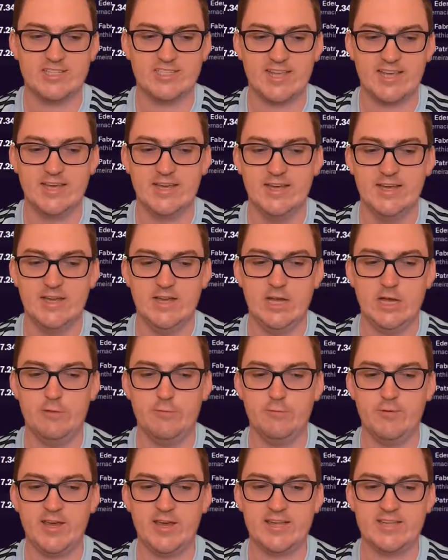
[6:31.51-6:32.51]
to see
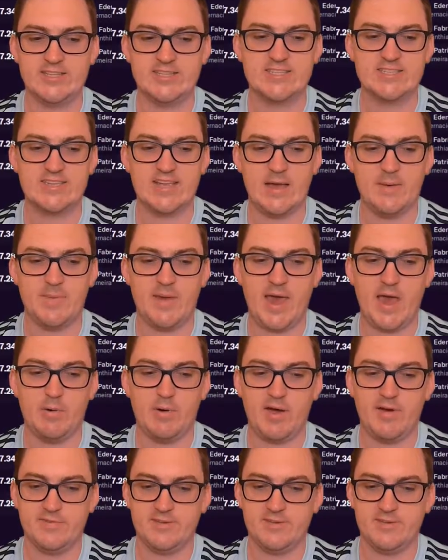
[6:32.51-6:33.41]
if we can somehow,